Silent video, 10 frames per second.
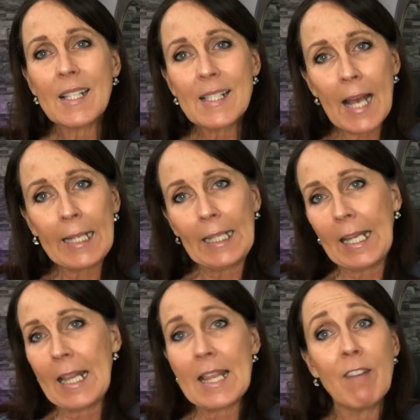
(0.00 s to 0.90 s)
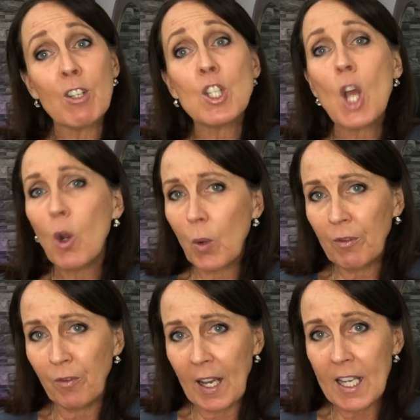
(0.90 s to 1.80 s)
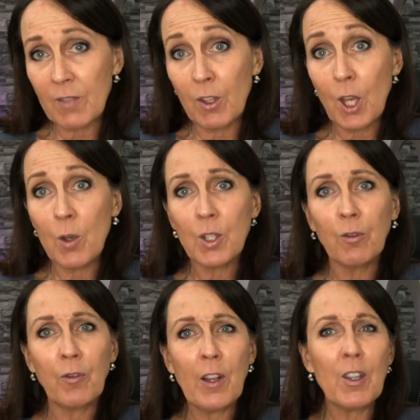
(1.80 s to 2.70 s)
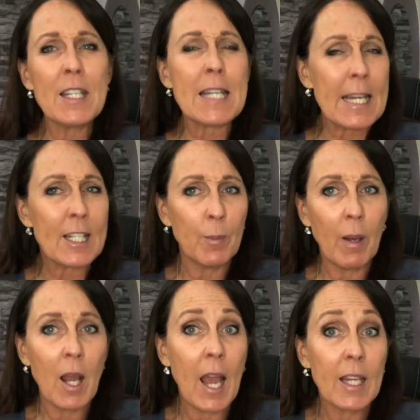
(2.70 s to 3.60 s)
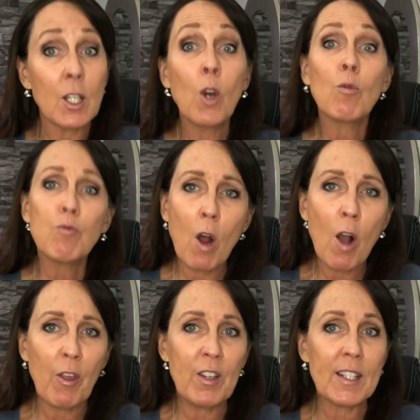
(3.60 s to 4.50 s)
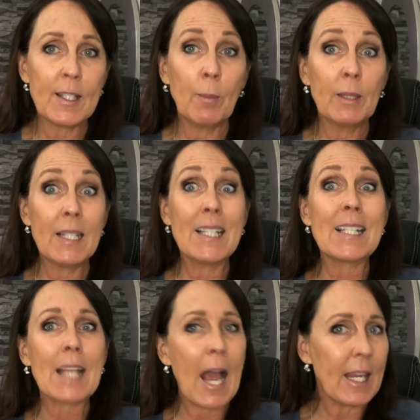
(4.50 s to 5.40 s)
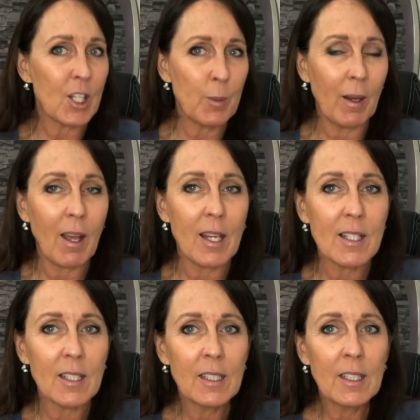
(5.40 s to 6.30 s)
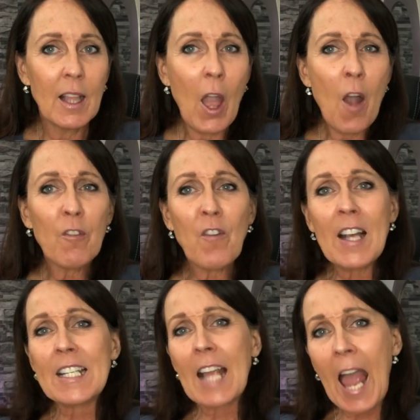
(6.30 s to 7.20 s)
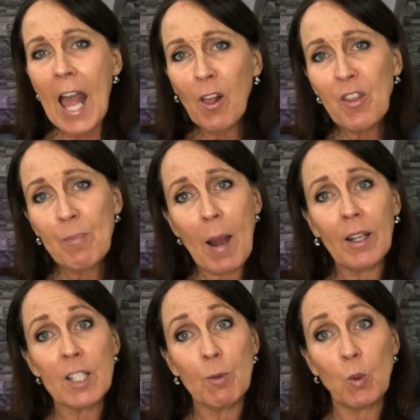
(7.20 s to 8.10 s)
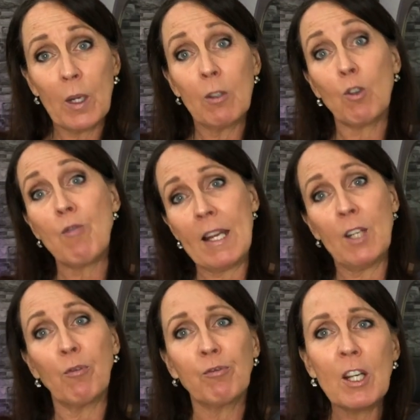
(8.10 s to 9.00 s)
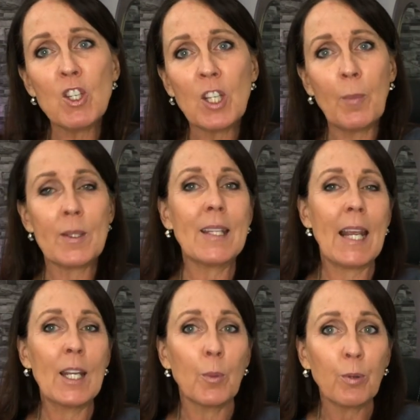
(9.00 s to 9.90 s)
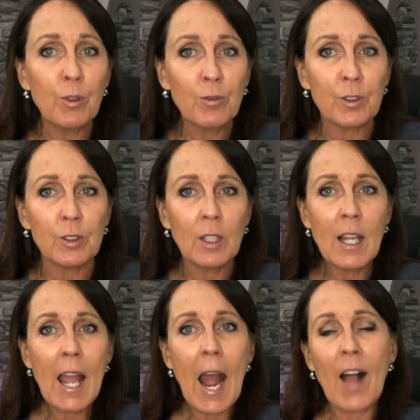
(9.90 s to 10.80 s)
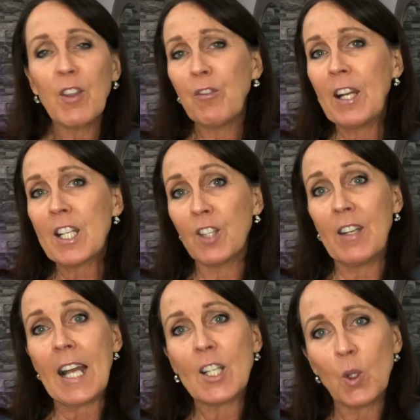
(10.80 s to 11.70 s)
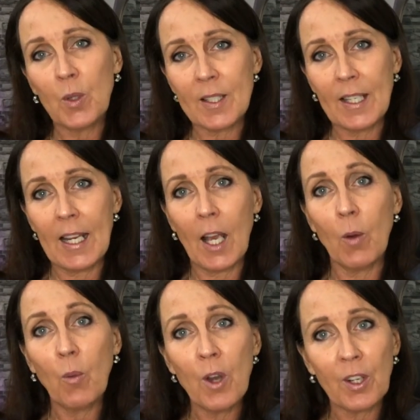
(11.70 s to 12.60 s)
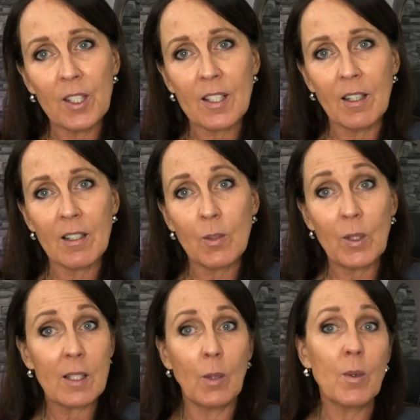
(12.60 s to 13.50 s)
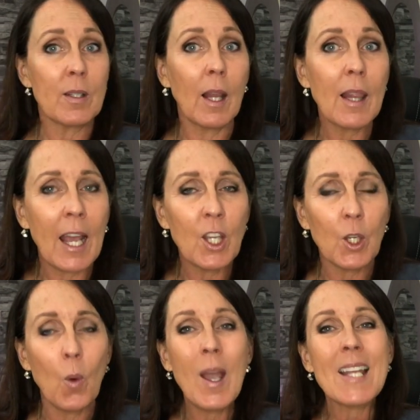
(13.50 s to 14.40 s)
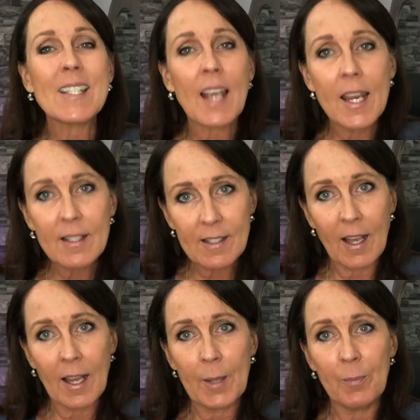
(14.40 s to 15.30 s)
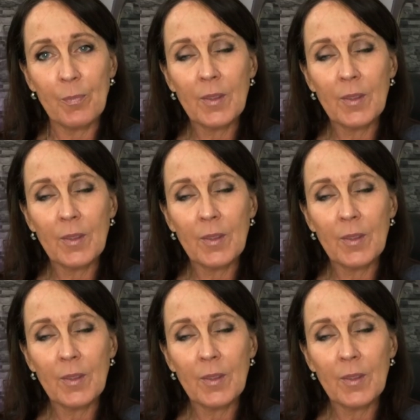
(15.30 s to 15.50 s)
Sadly, there is no quick fix for those who feel the need to be liked rather than simply the desire to be liked. Finding a healthy balance between creating friendships and gaining approval and the feelings of inadequacy and worthlessness when someone doesn't like you takes time.